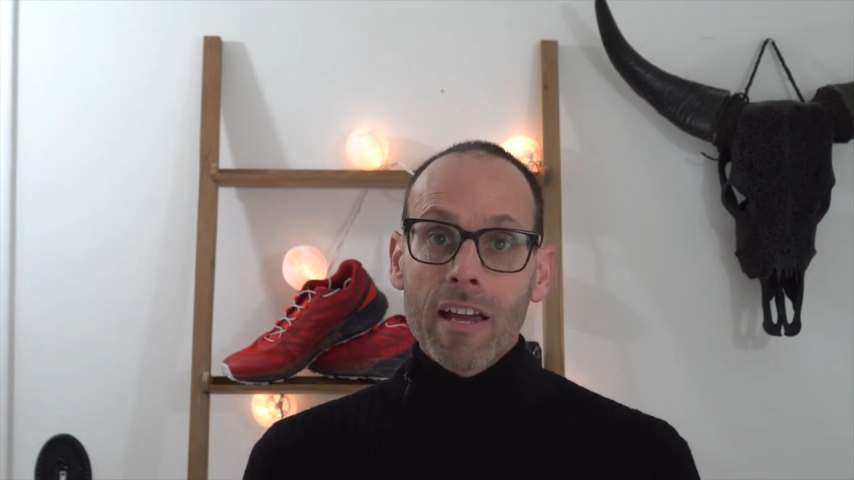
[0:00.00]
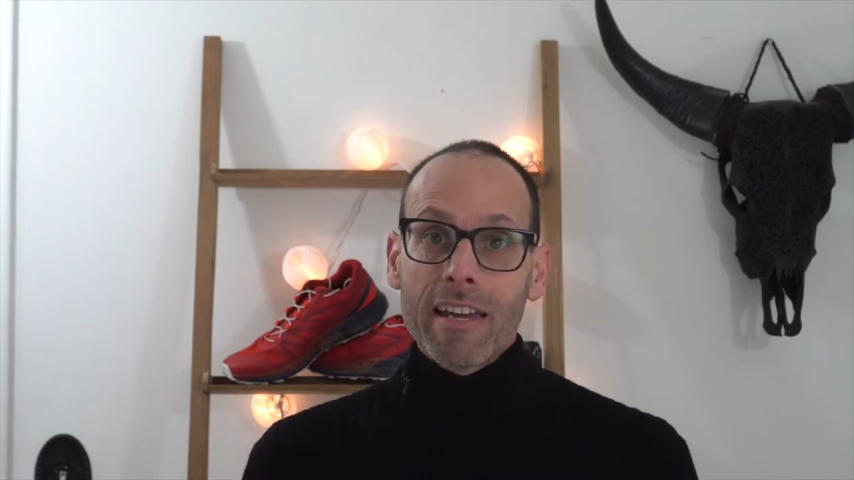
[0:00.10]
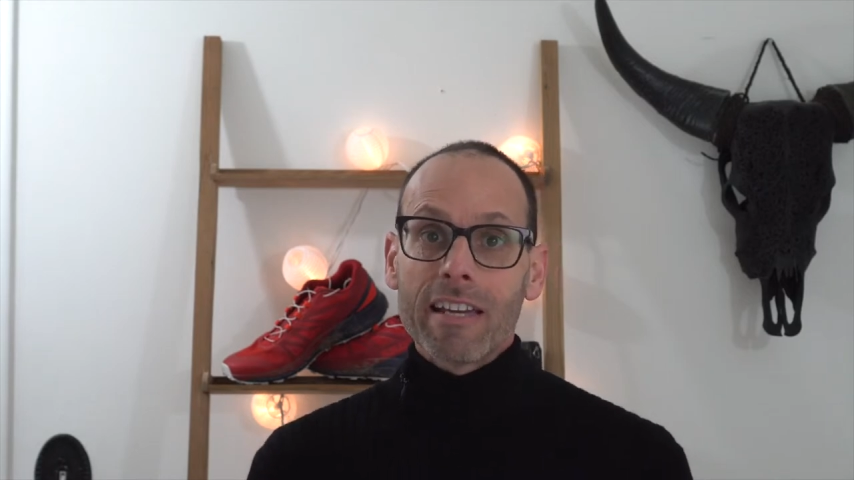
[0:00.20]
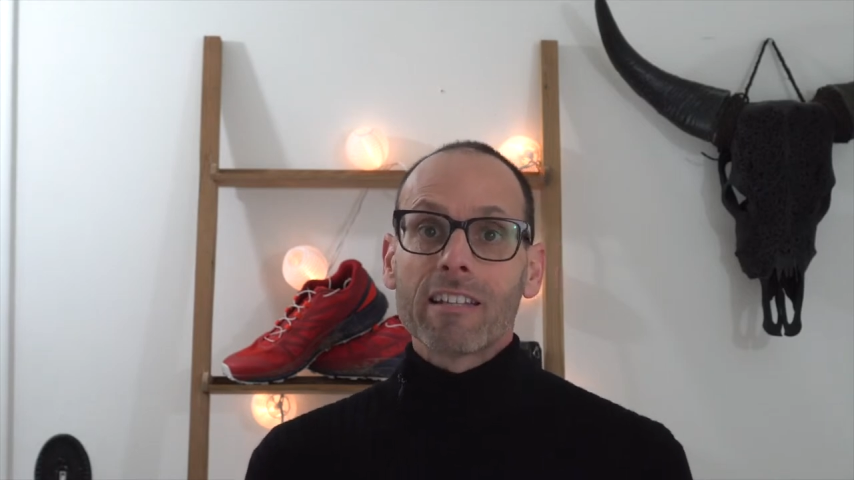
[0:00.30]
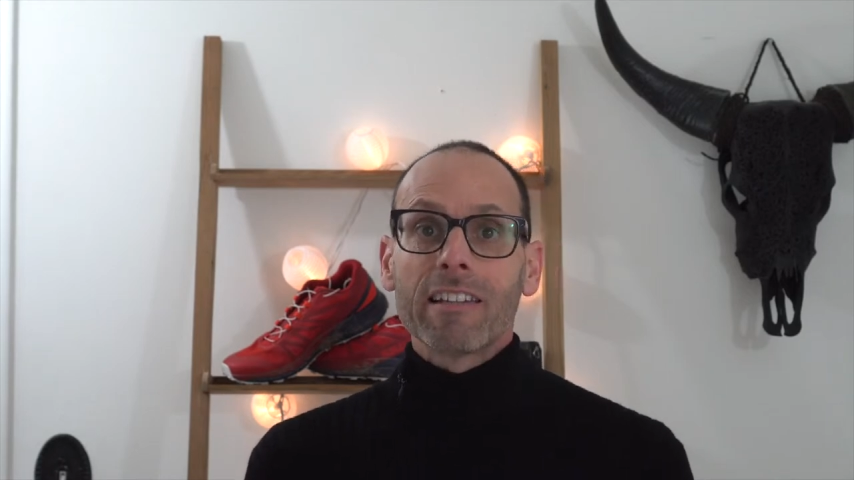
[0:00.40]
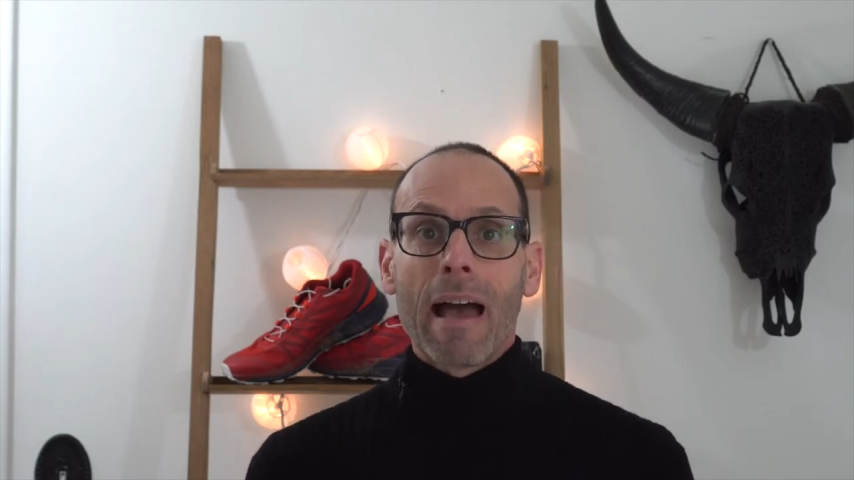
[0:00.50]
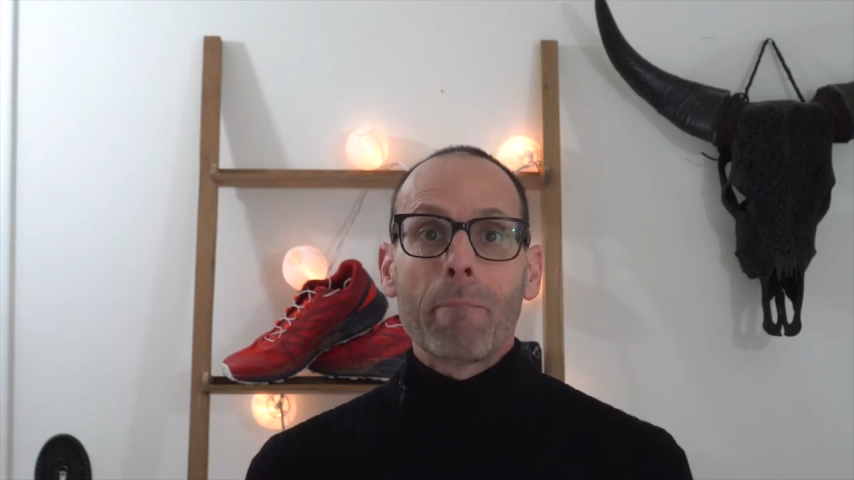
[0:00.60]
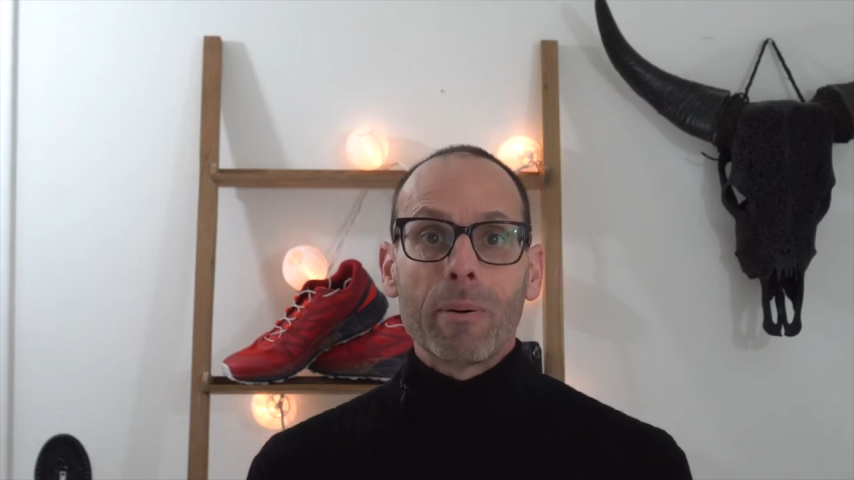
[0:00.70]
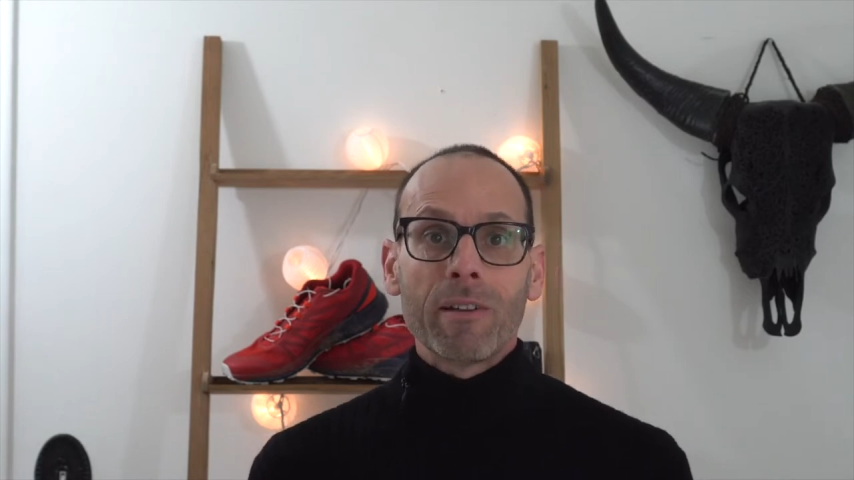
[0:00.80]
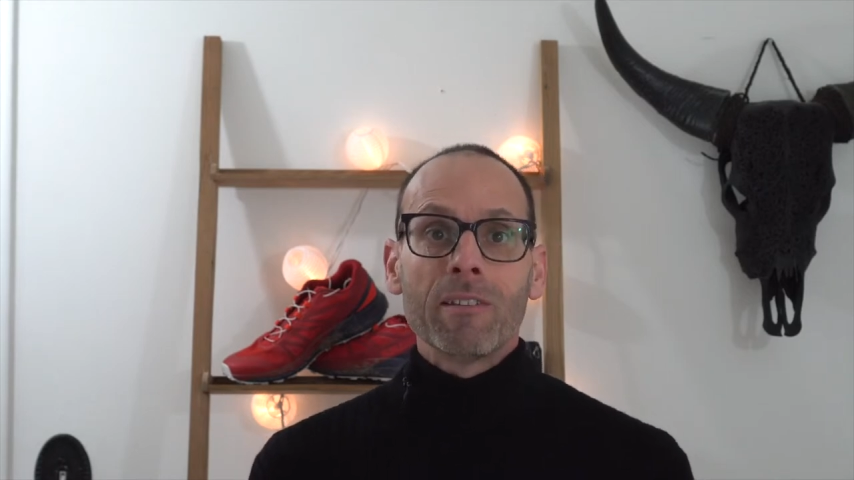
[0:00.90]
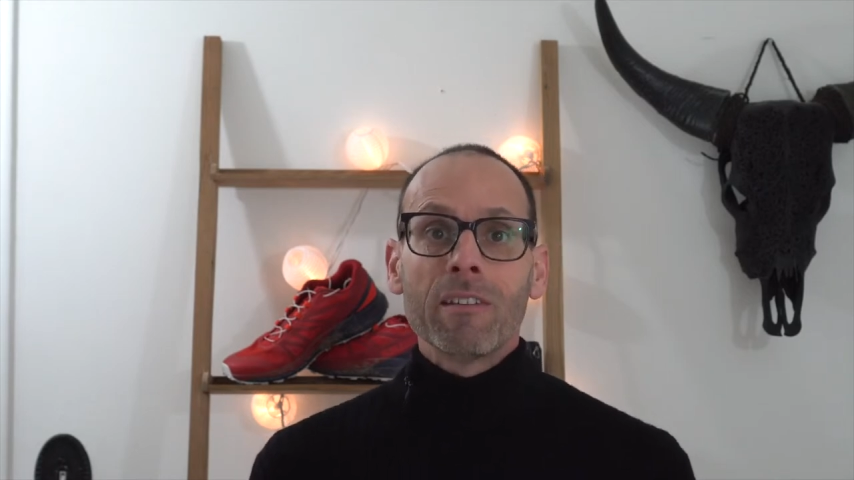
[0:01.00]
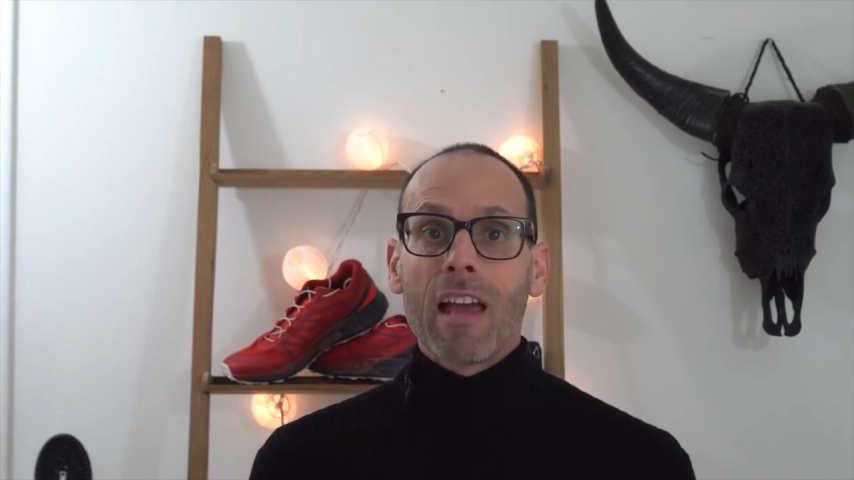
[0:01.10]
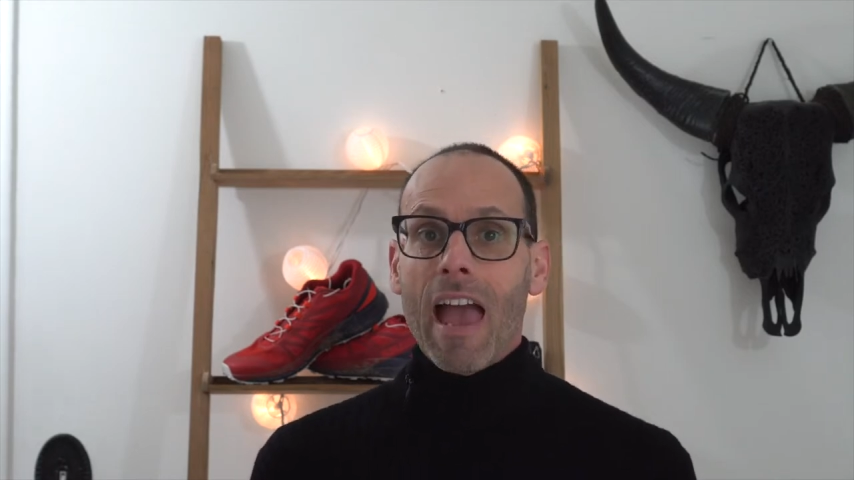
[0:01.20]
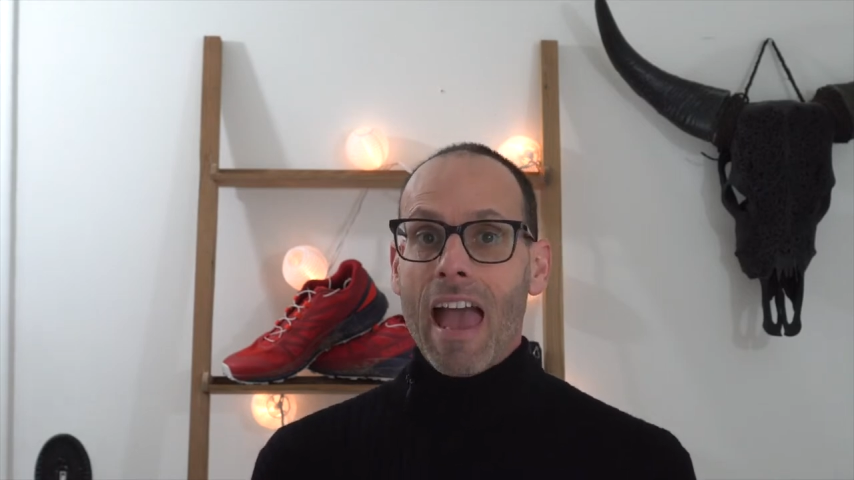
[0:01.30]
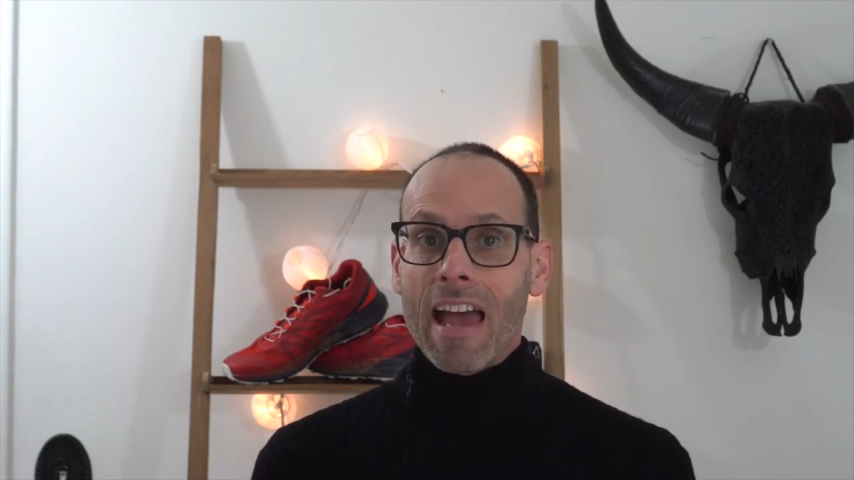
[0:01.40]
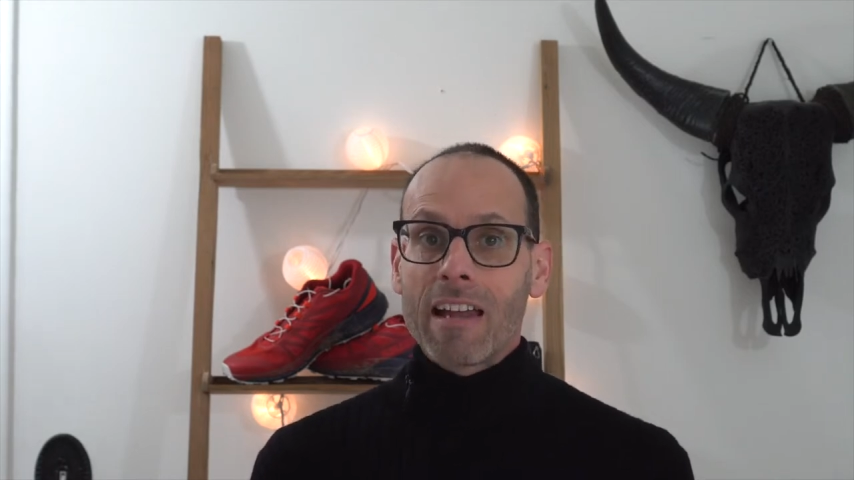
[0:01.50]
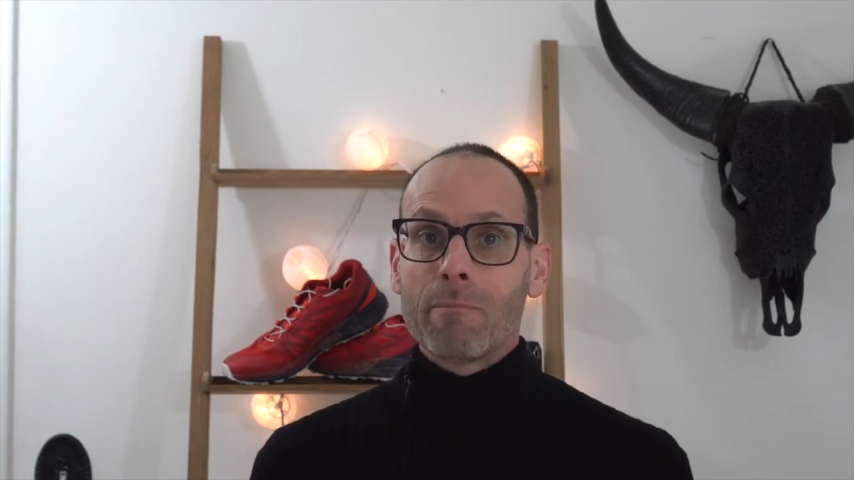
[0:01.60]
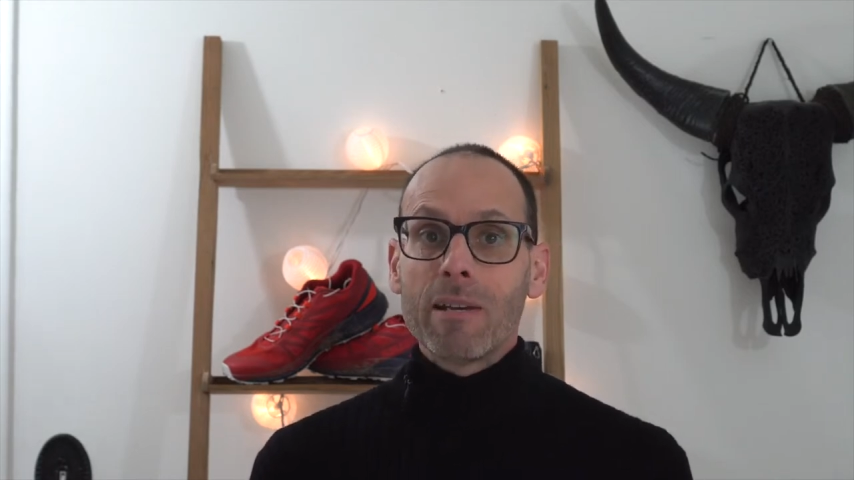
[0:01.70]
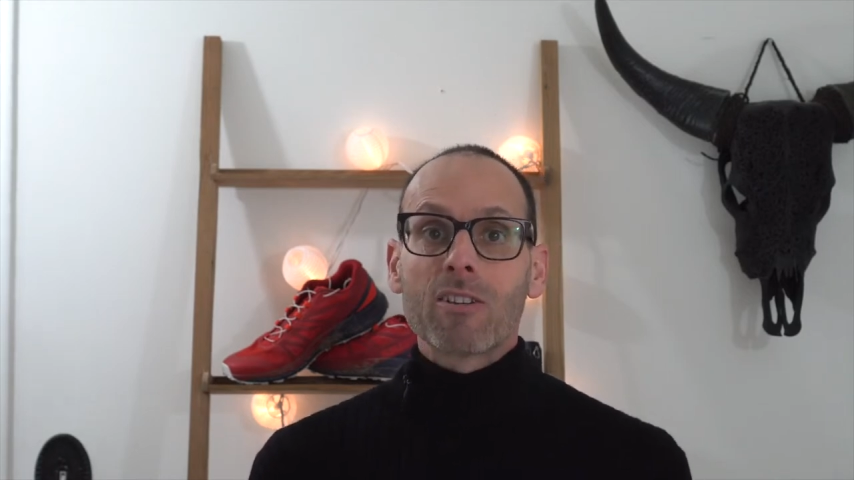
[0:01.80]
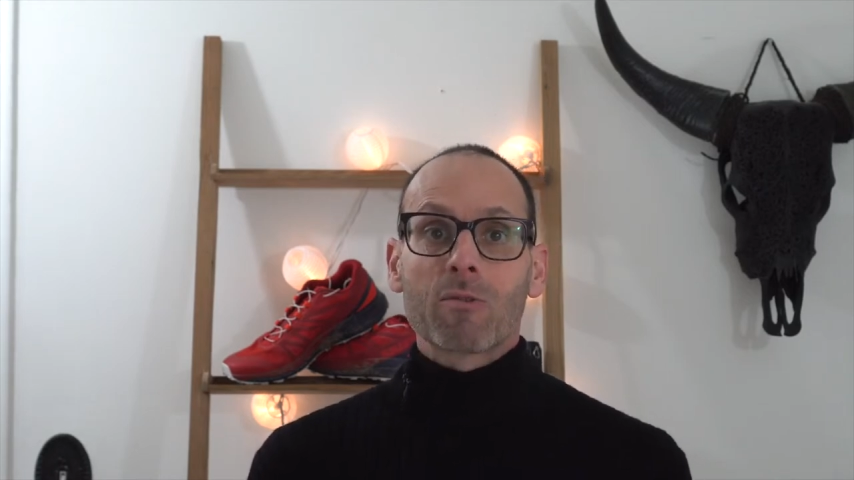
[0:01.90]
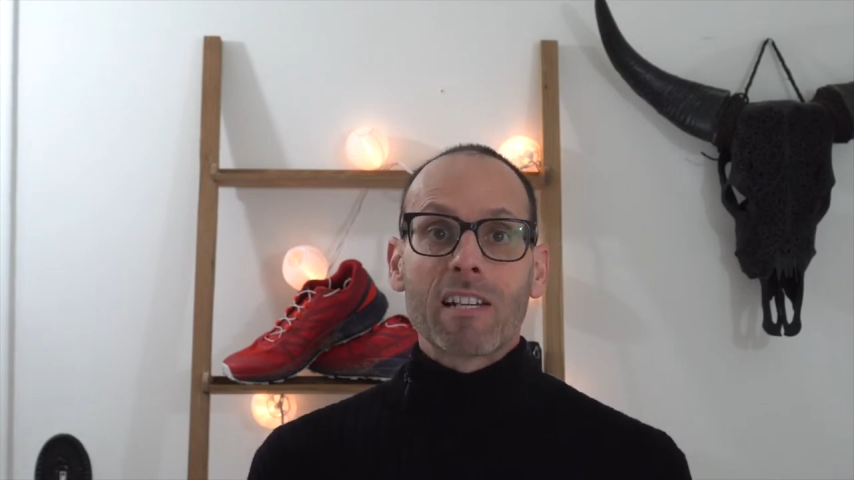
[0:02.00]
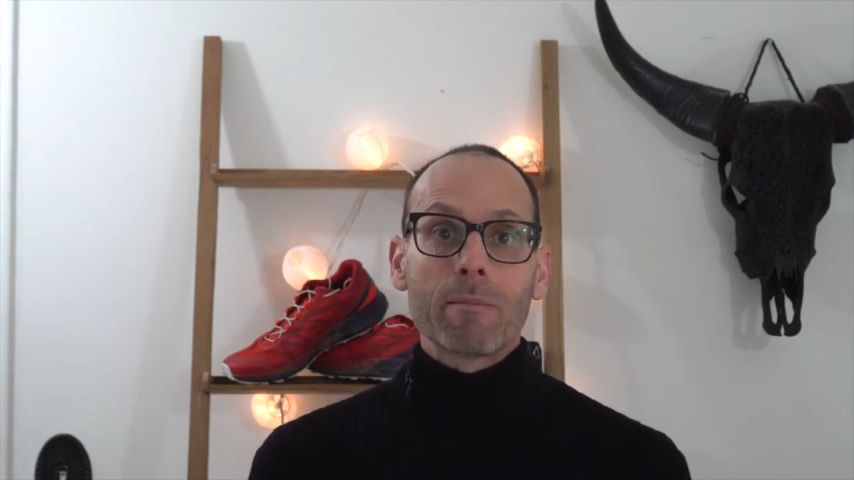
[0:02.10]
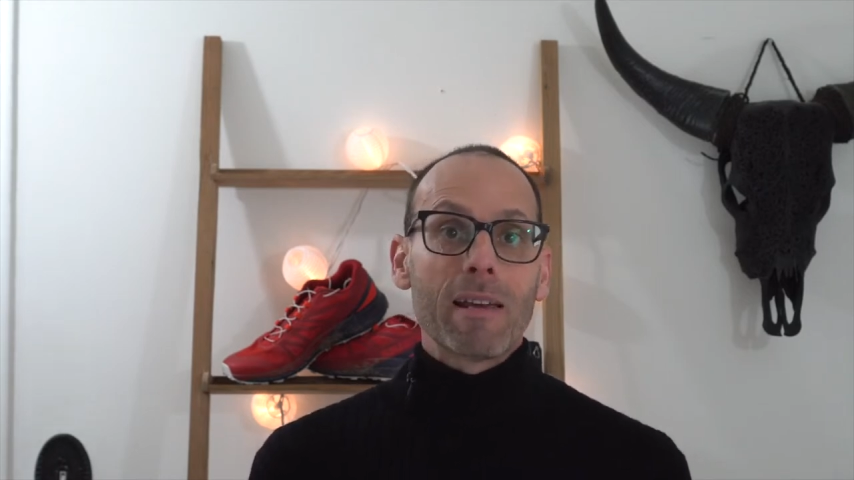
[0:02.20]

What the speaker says: hit the lap button and Peter's Race